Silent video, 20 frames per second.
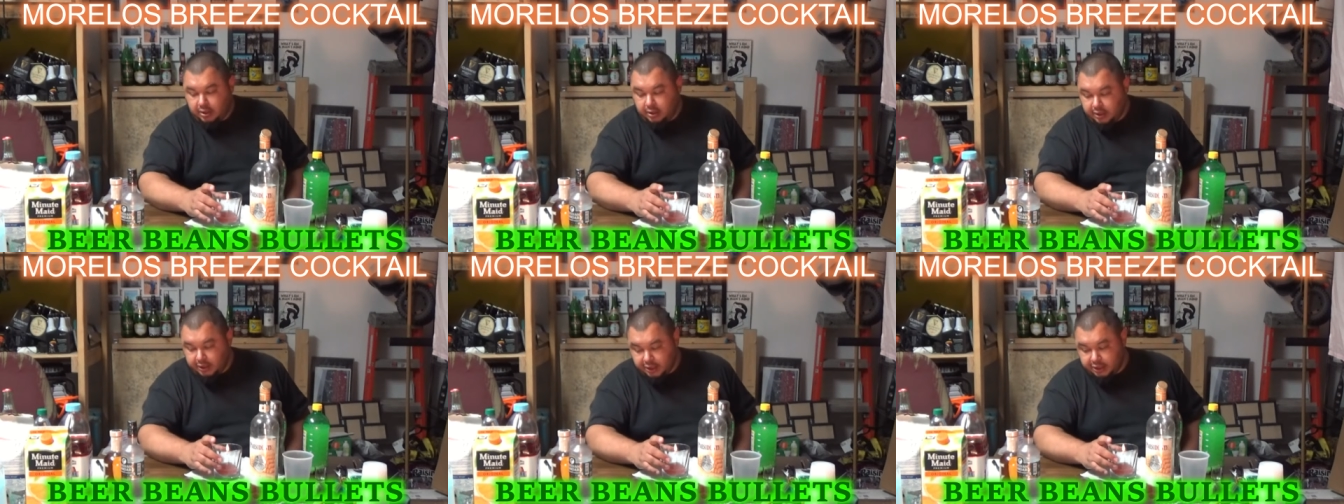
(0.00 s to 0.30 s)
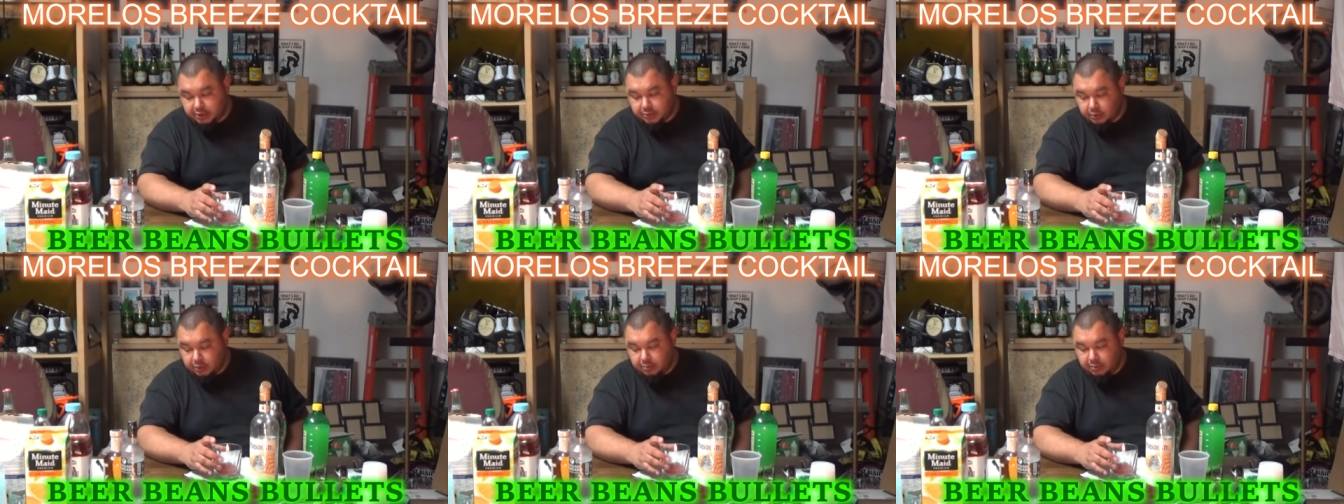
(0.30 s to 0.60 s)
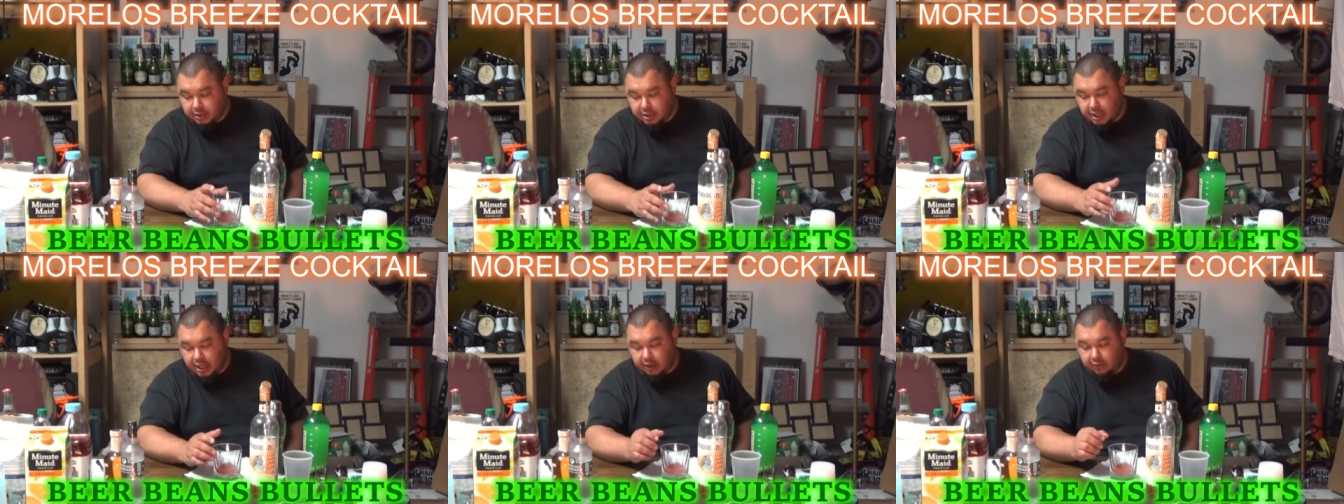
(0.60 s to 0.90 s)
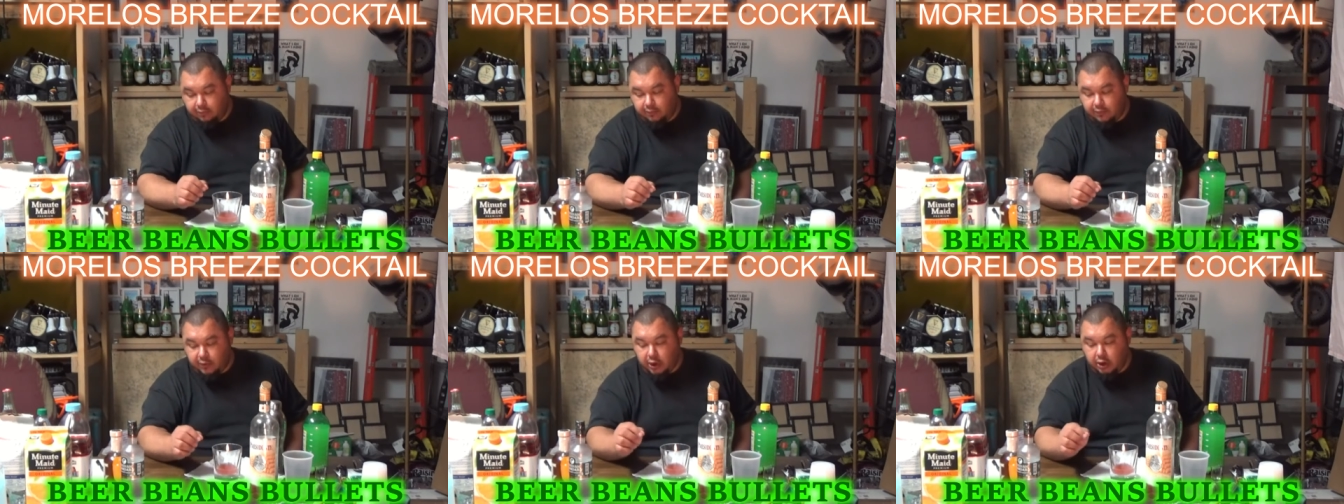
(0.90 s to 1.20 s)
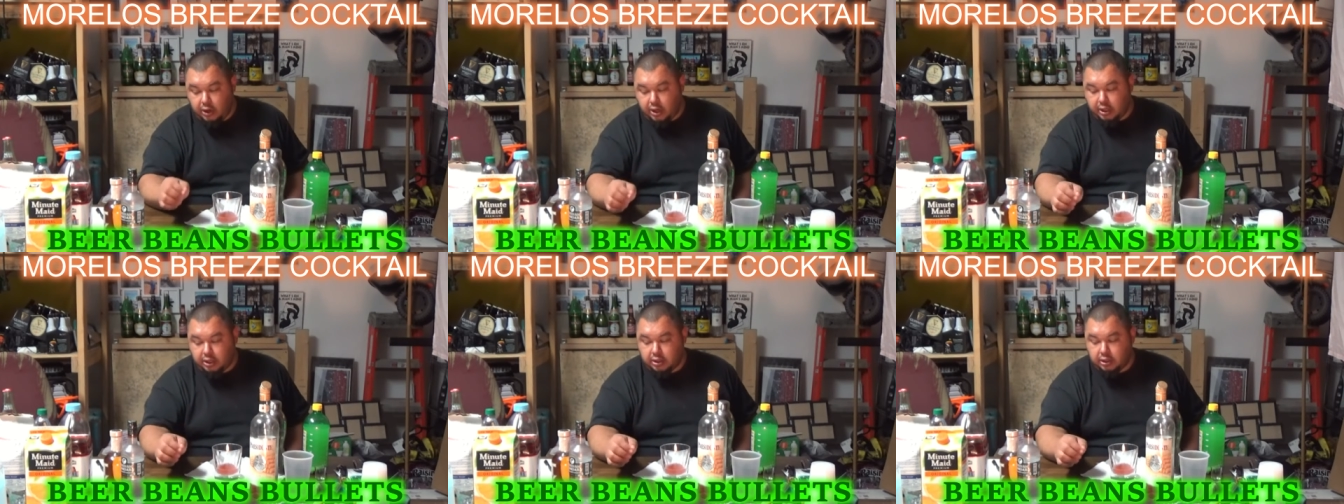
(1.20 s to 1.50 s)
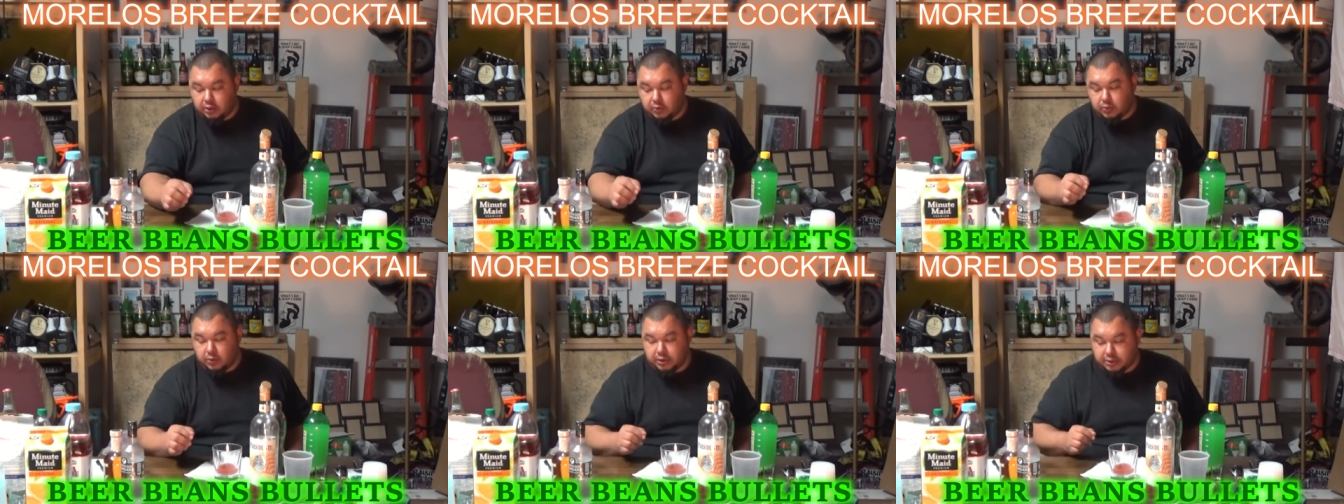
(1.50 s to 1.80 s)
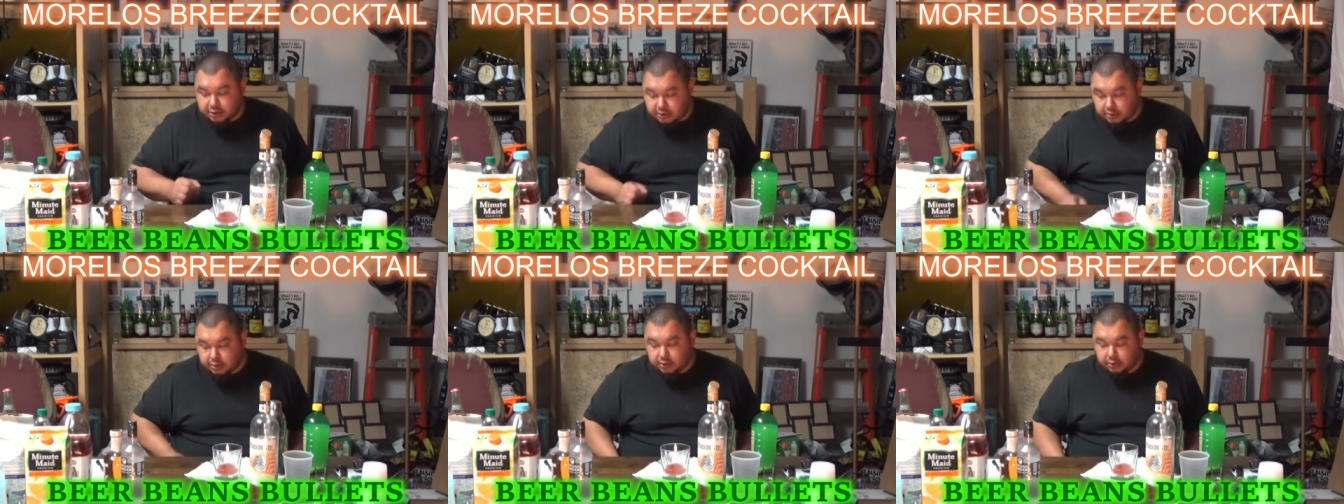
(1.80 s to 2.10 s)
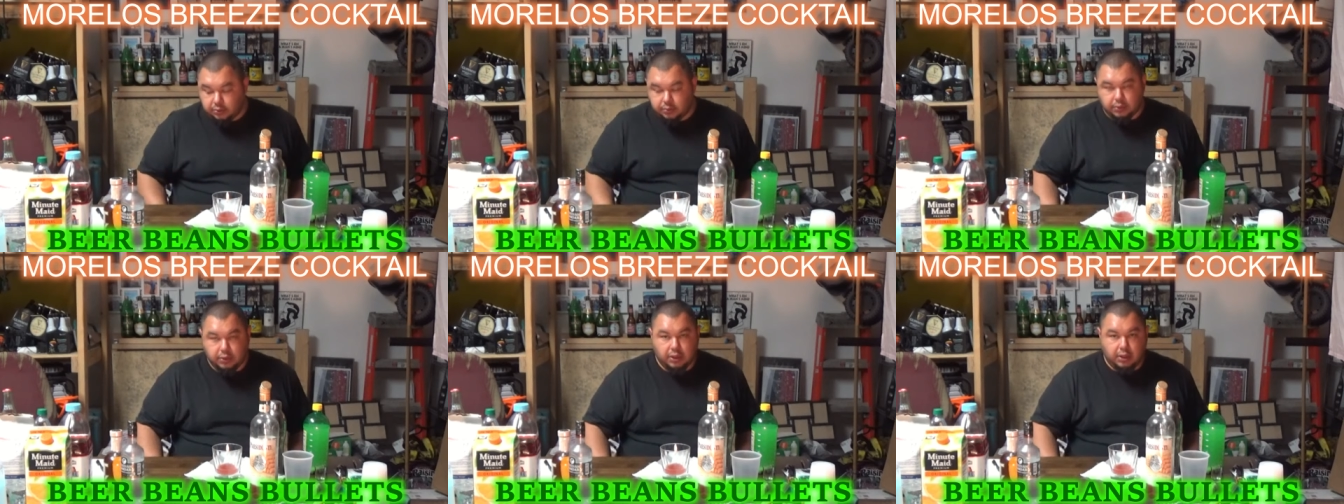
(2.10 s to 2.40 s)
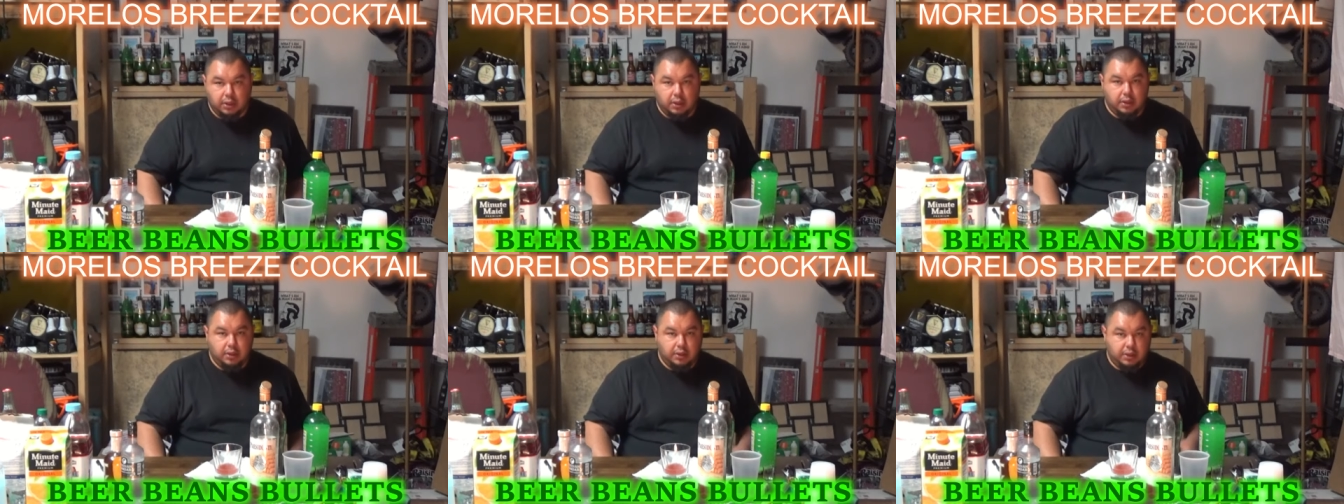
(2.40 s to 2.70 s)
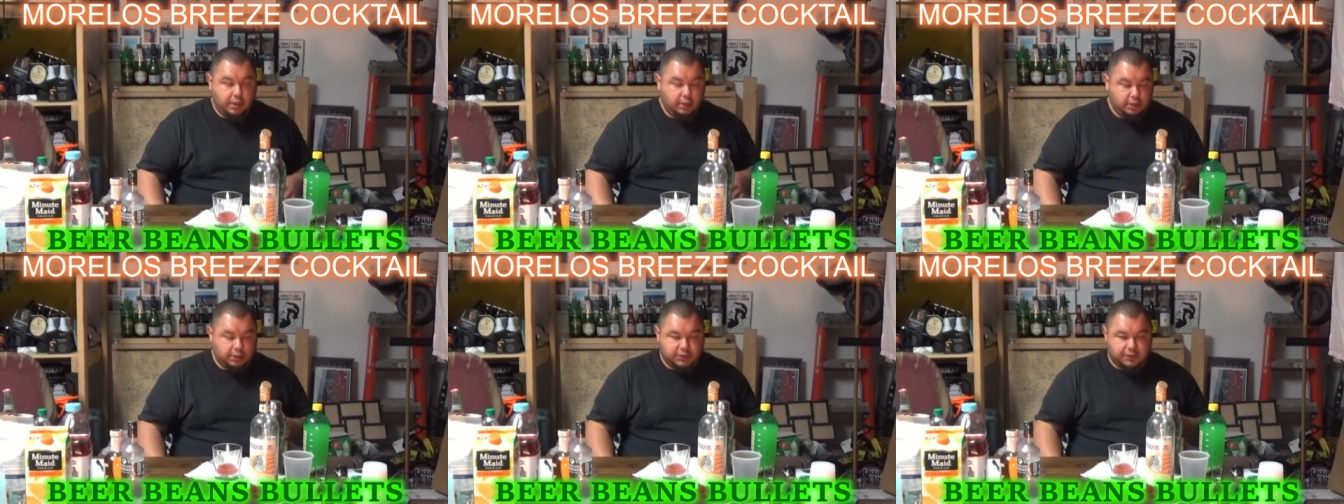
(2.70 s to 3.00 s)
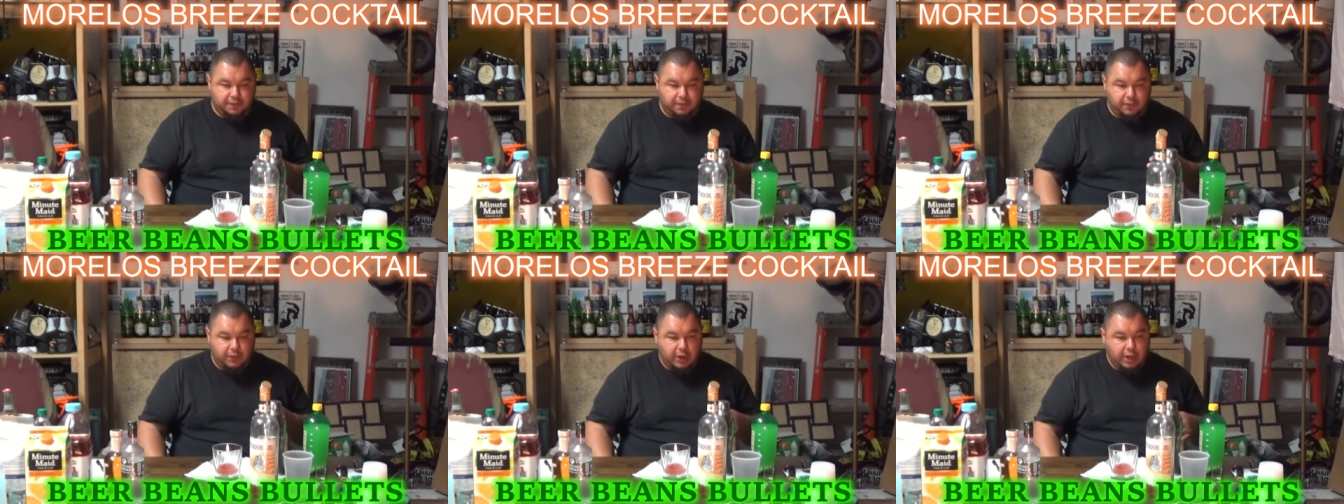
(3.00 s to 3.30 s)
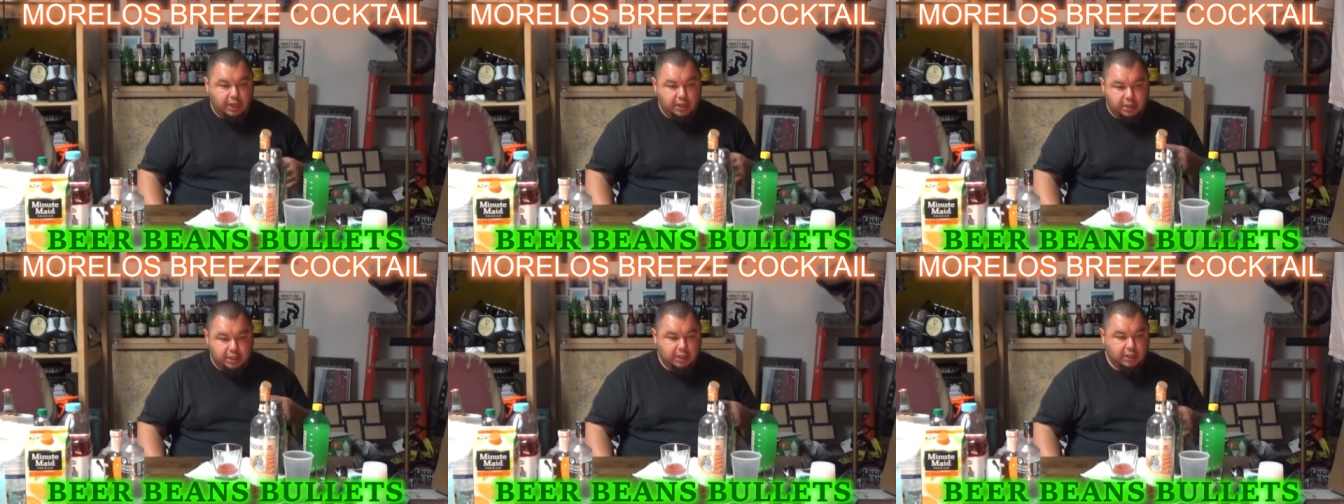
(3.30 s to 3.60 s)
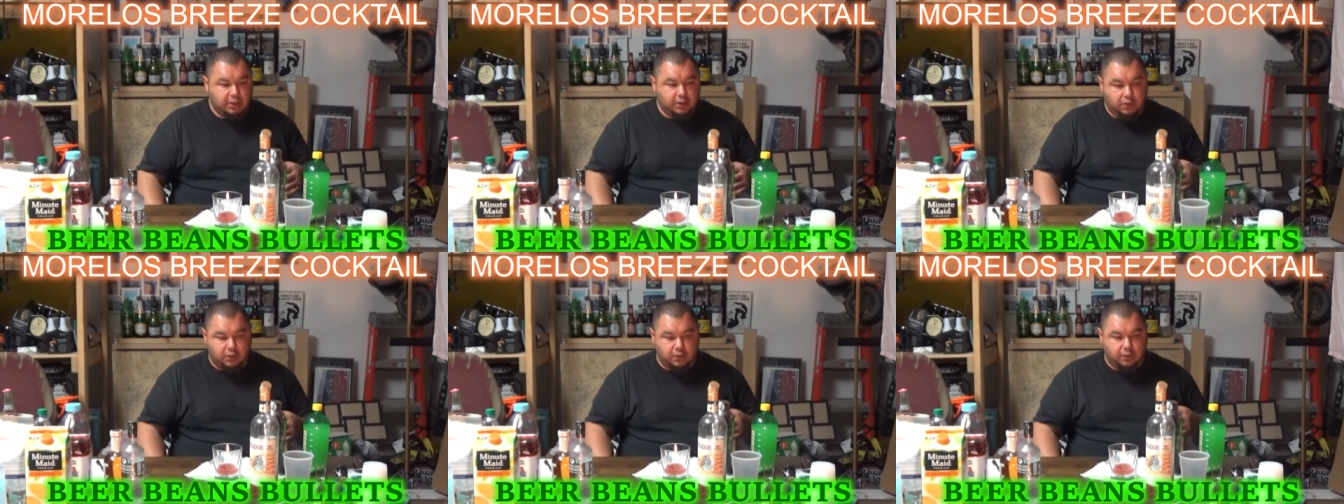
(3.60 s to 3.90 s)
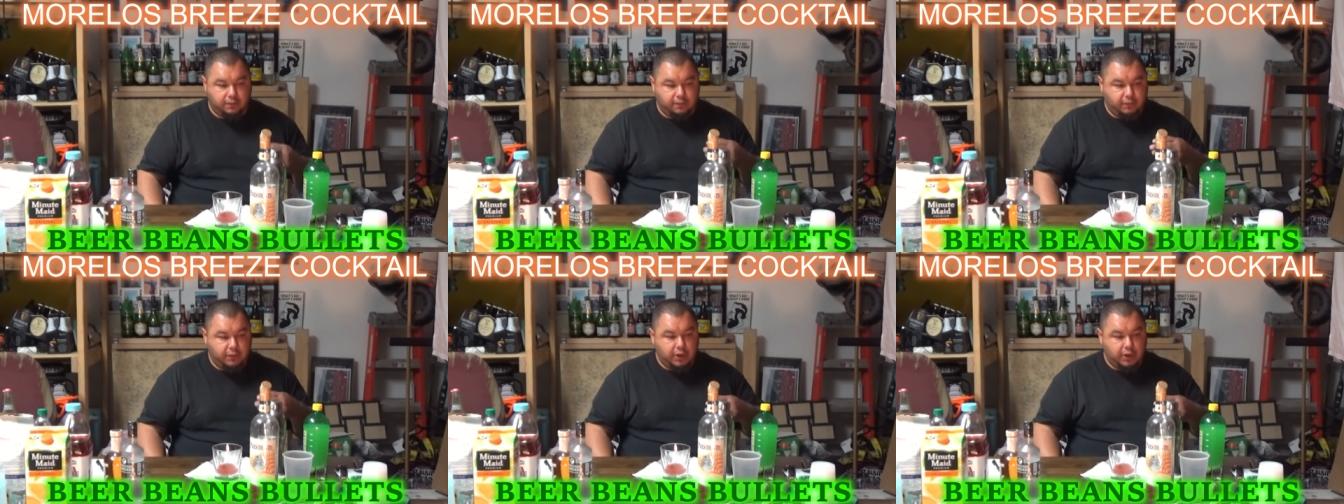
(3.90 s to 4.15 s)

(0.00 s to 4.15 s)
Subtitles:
this would be a very good one to do. There is very little